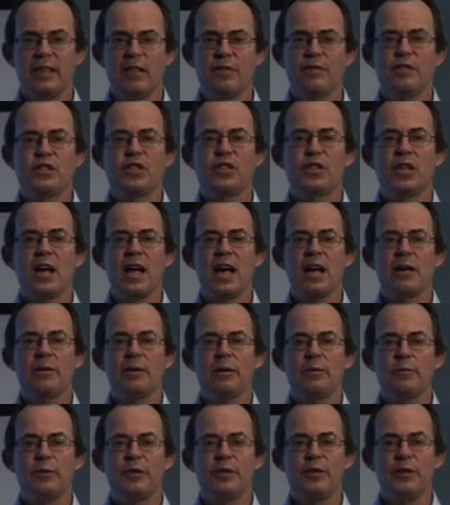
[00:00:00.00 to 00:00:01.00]
of
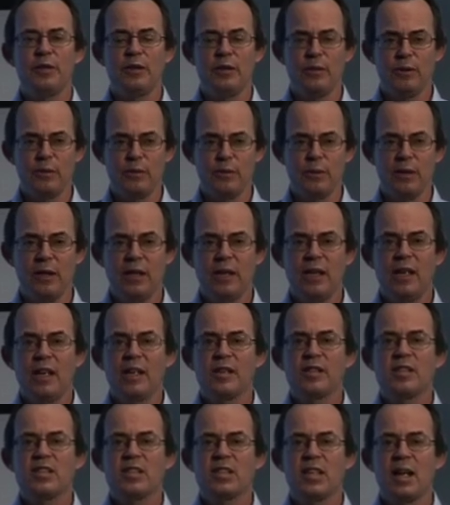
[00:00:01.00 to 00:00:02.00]
sharing with you
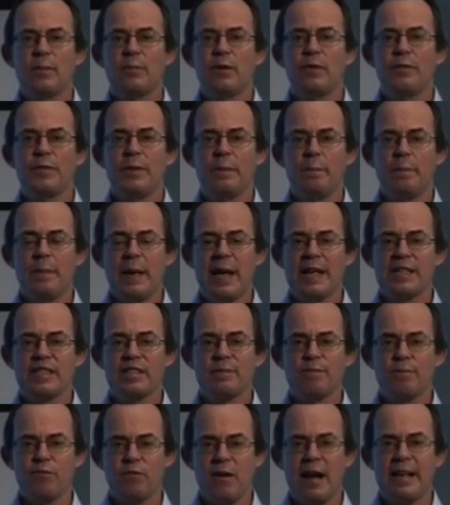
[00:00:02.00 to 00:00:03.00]
some of the
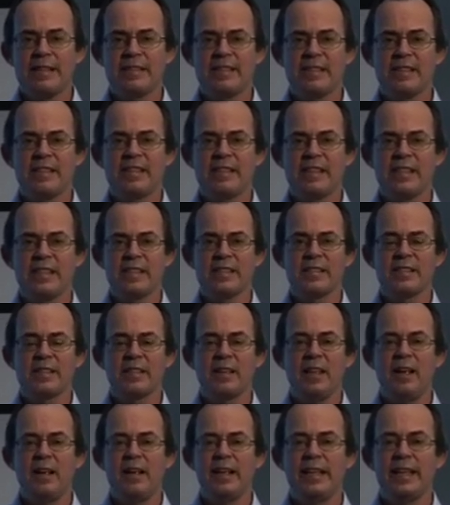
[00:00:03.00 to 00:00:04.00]
best practices
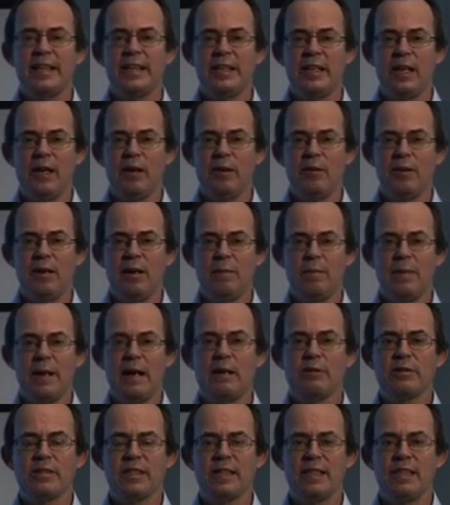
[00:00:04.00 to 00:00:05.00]
that I know
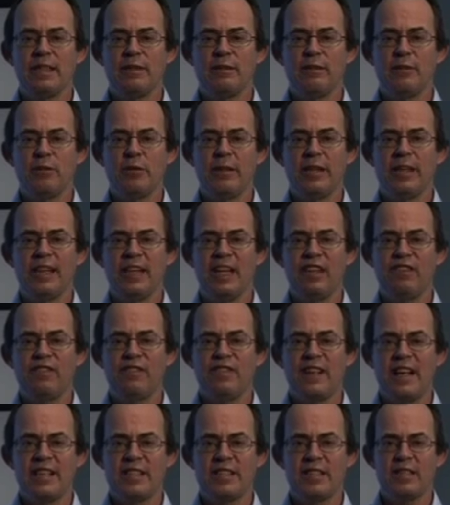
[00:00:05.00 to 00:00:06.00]
about delivering
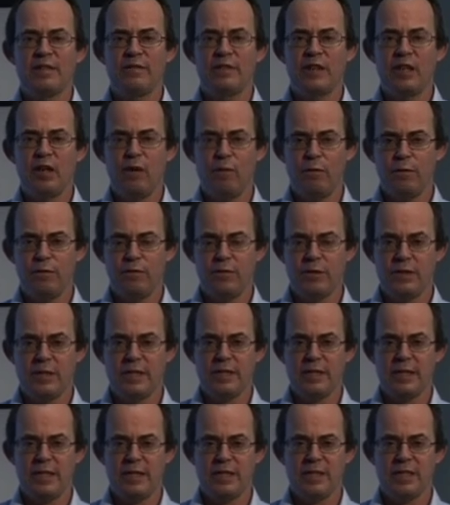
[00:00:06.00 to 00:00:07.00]
effective
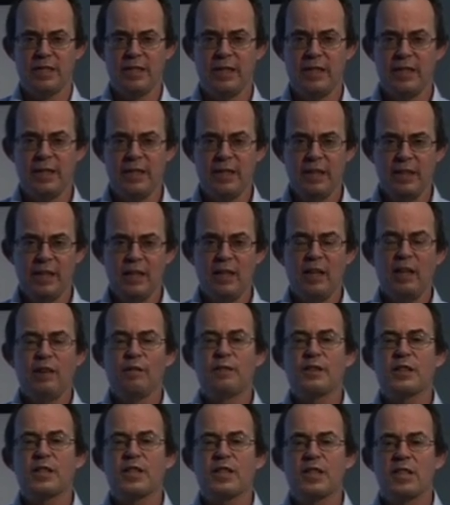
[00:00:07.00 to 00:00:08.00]
conferences.
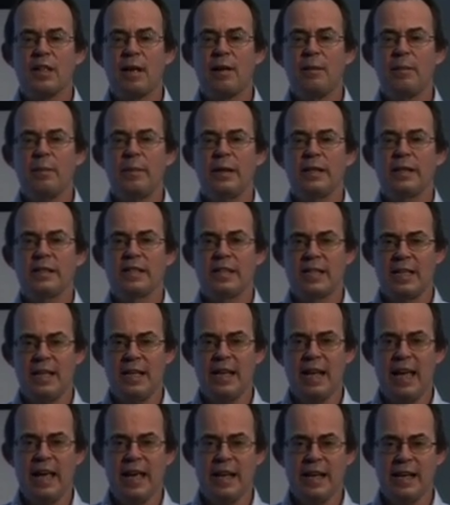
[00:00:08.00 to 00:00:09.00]
For some
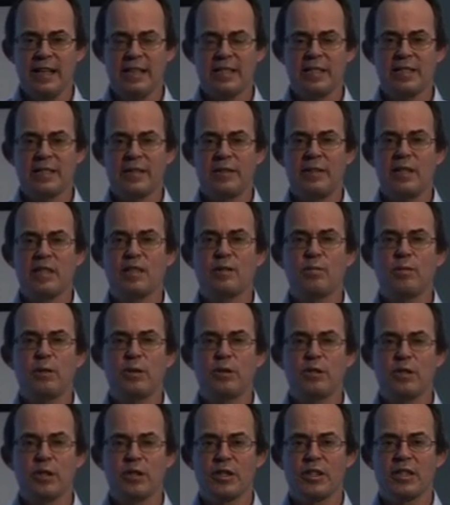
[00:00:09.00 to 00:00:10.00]
TAs, this will
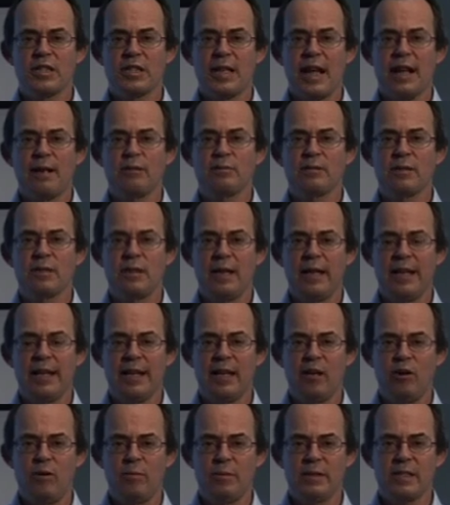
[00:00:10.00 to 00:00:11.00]
just sound like
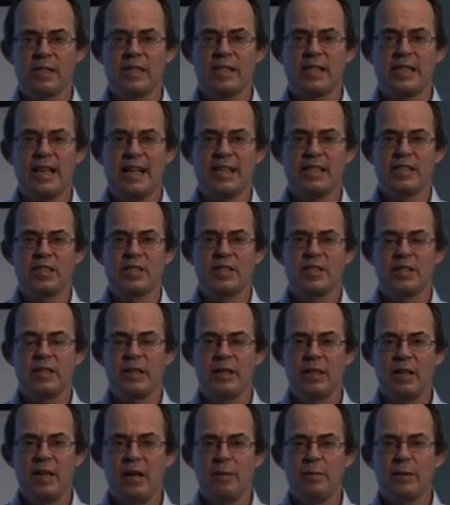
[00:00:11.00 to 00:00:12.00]
common sense.
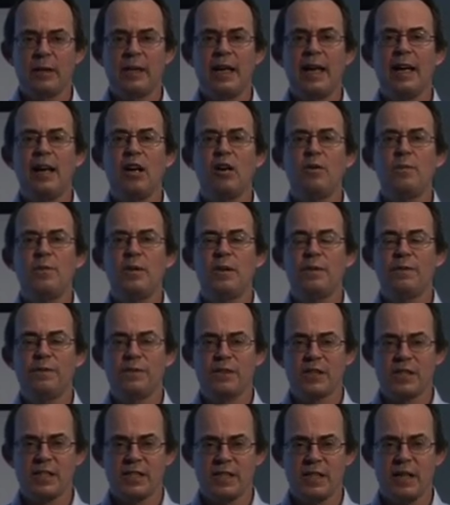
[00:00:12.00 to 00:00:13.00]
But I hope that
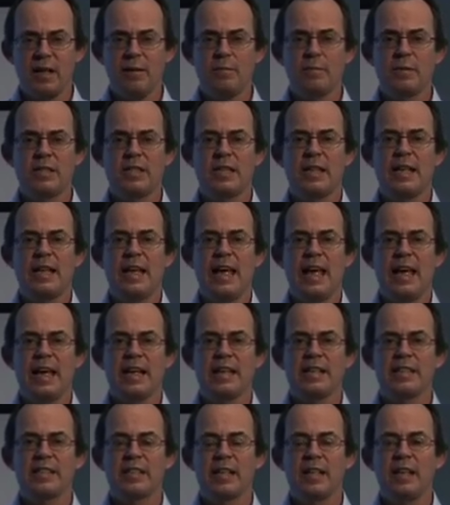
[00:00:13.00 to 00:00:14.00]
for some
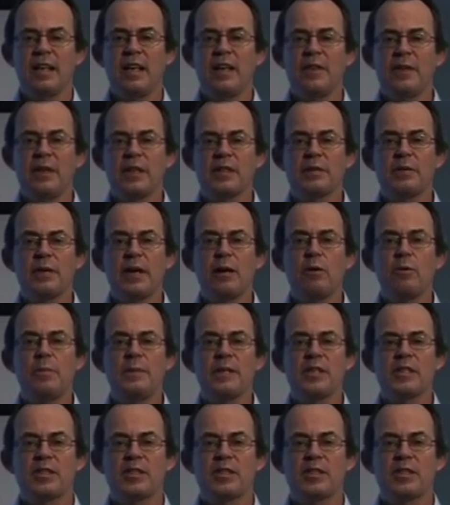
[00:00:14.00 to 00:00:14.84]
TAs, there will be